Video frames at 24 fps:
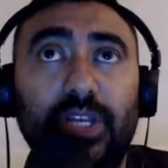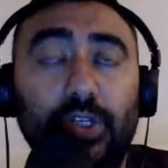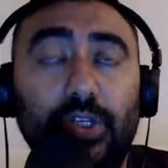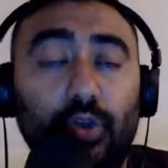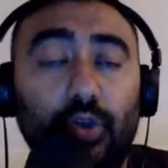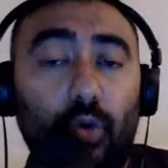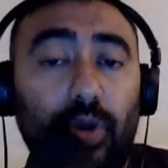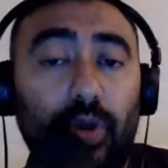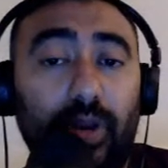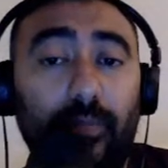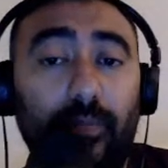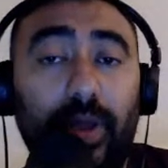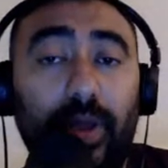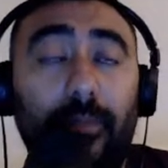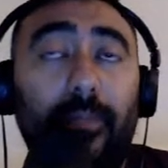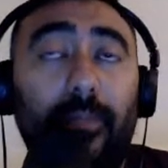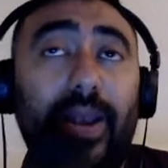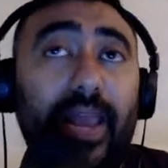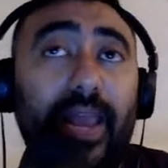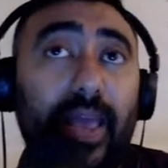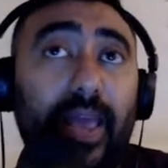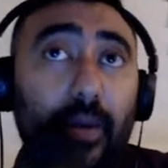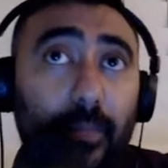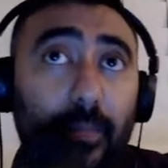talking about
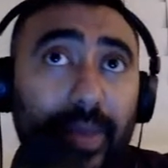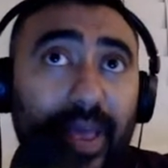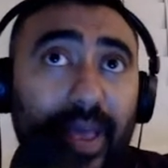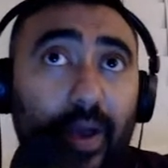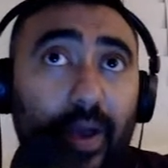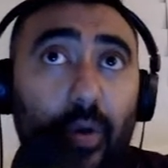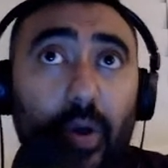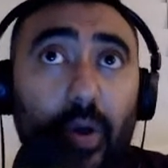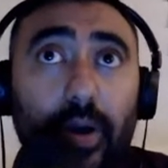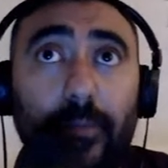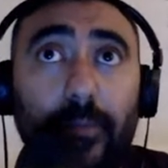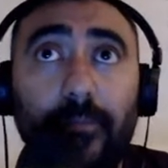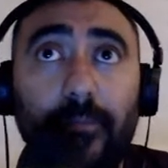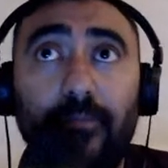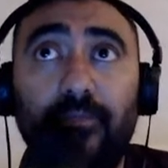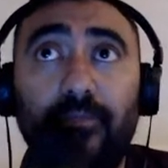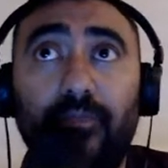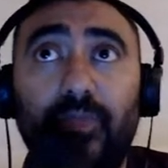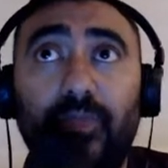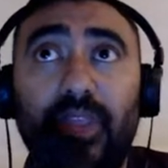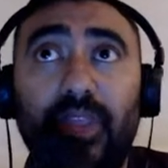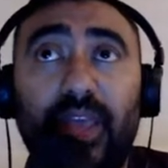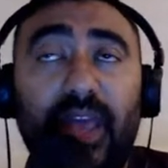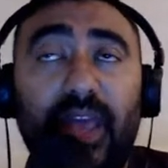player power
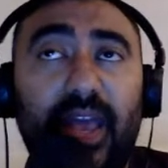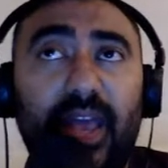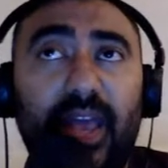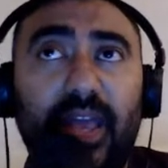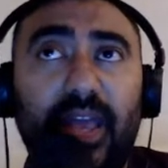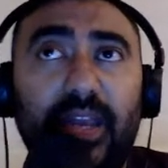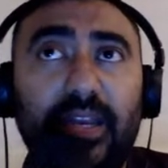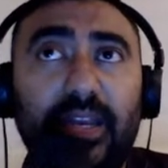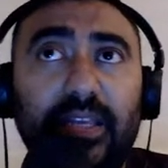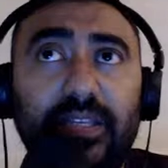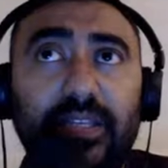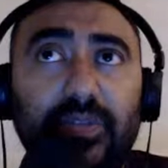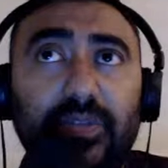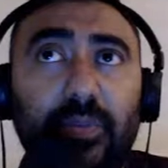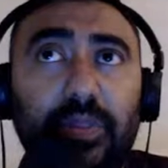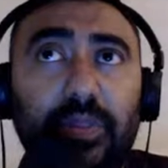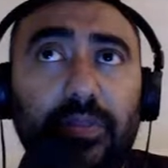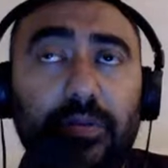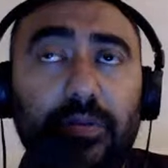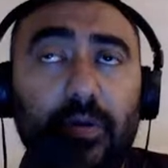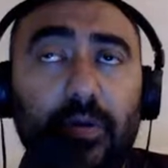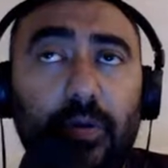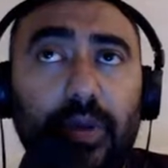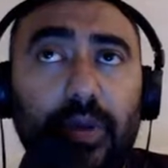and he's been
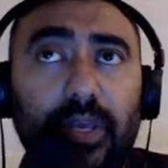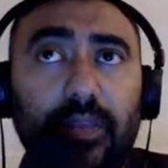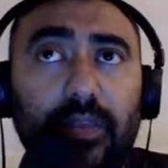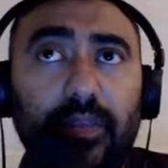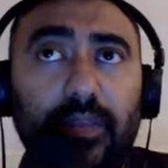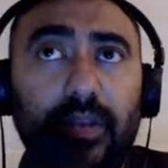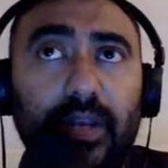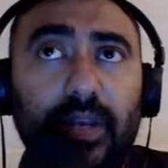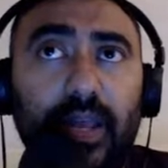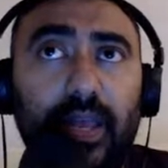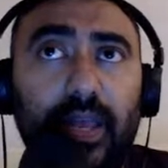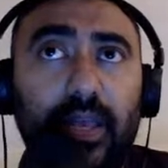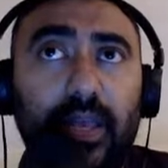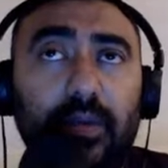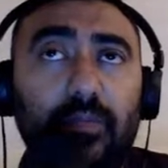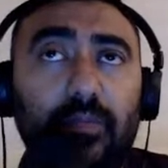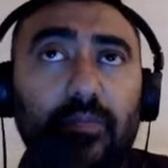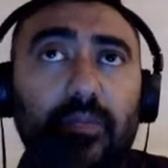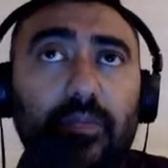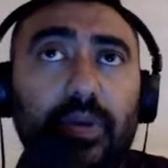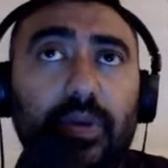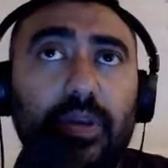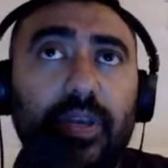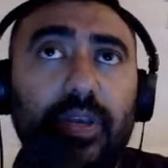throwing in the
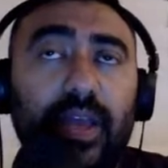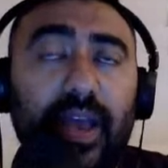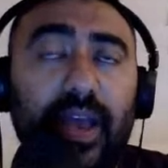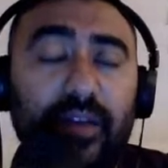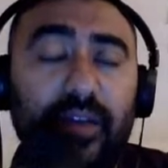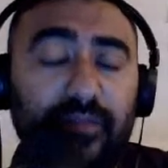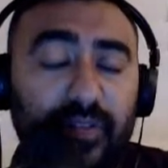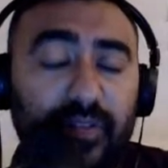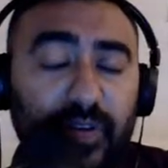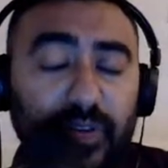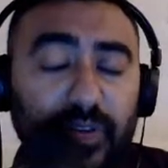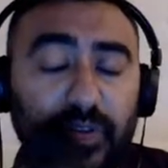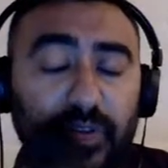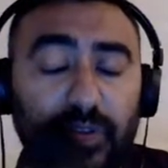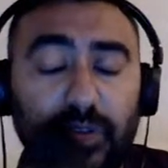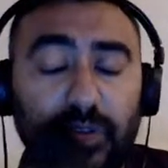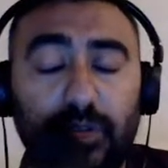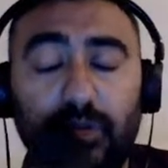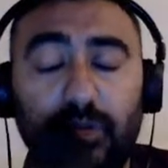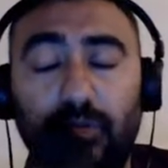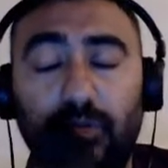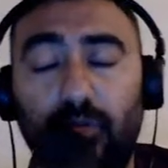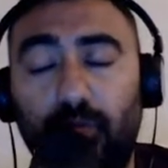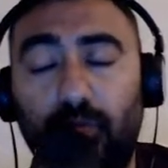name
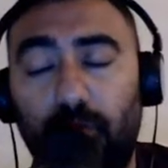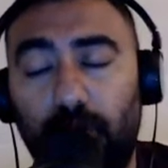Havertz,